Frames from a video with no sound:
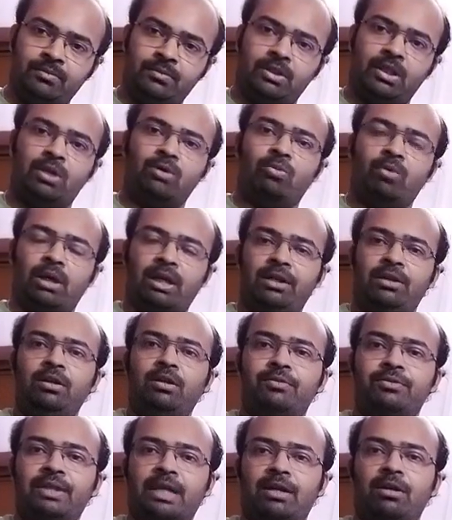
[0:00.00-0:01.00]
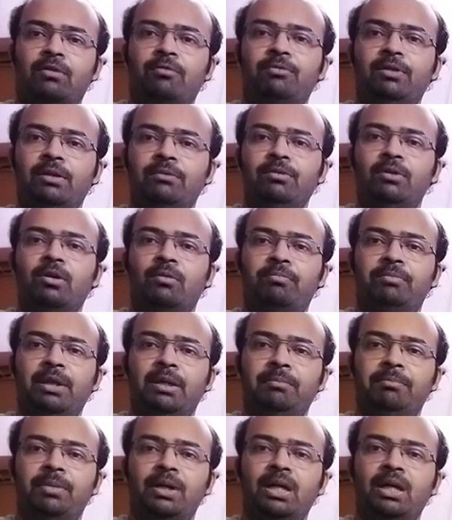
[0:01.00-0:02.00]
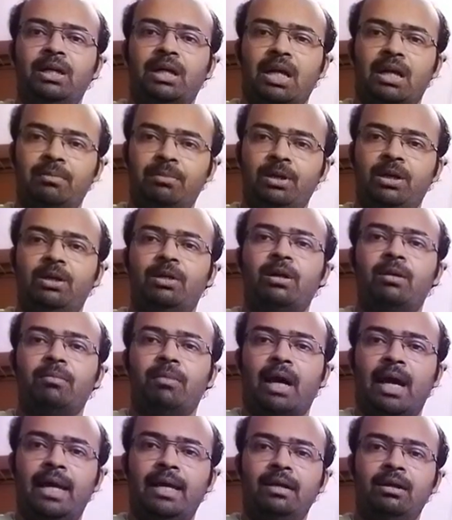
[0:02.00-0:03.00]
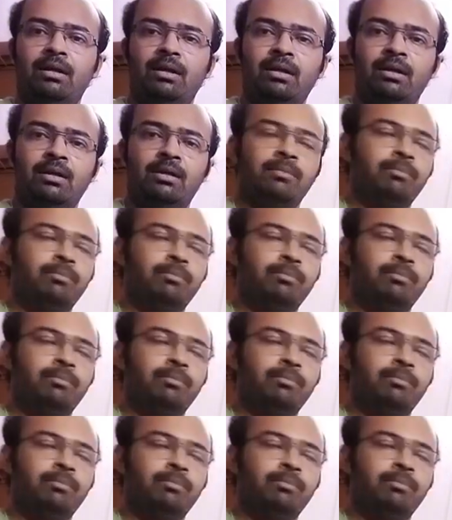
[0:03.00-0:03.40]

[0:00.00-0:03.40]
The quality of standard of living of people can be determined